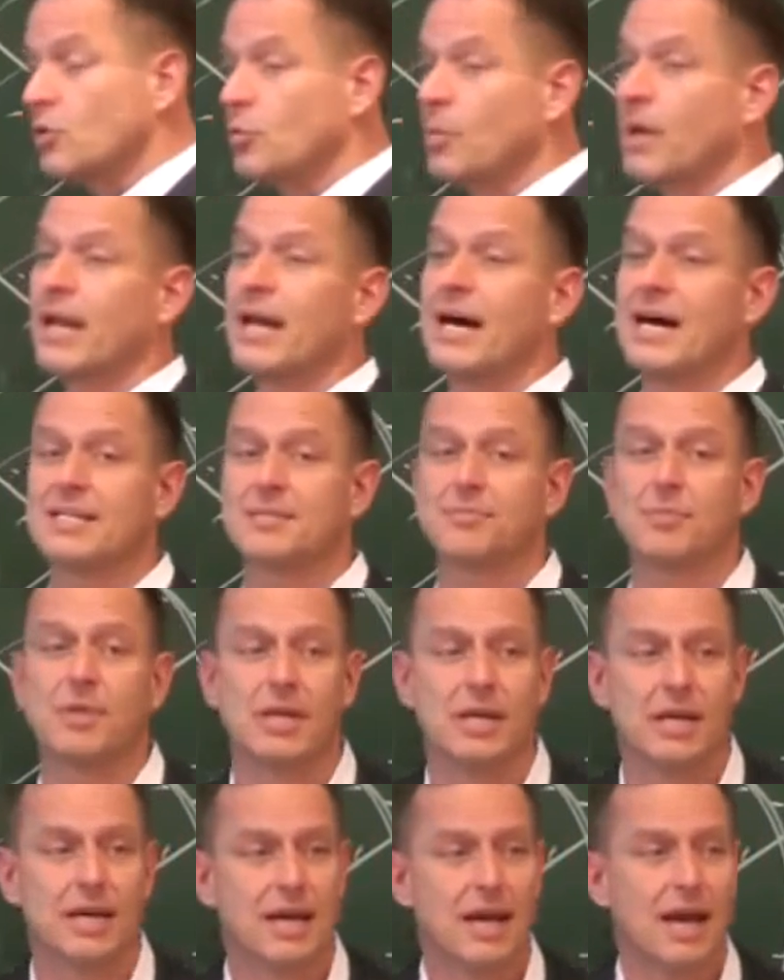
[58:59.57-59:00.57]
You might ask
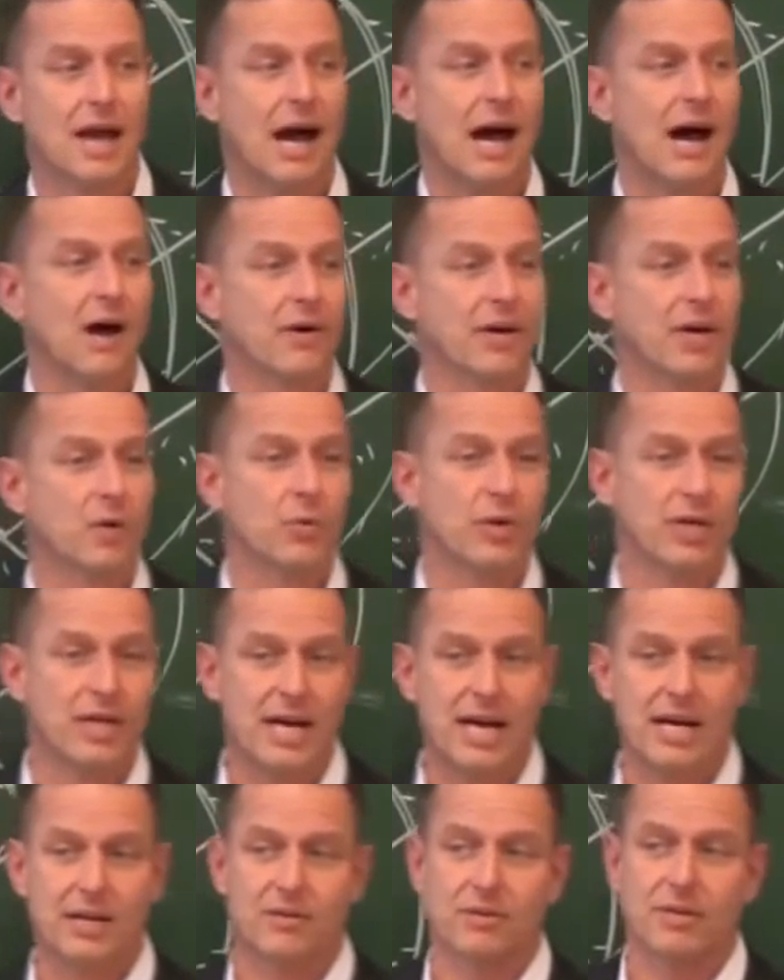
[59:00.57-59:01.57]
me, how can we
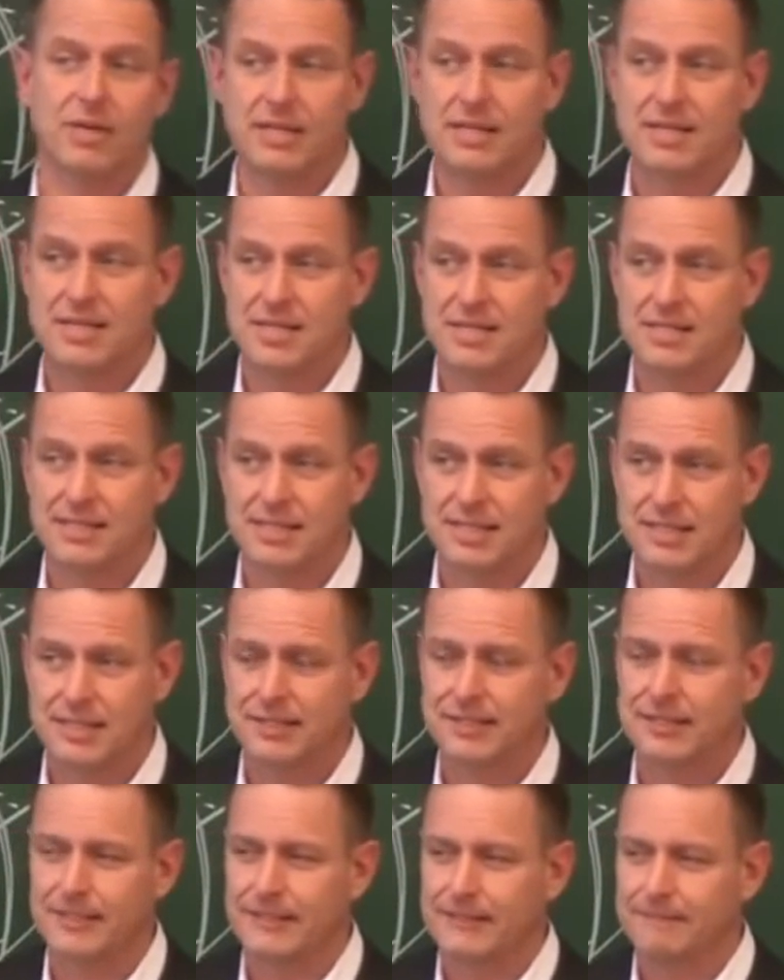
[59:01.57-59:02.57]
calculate this?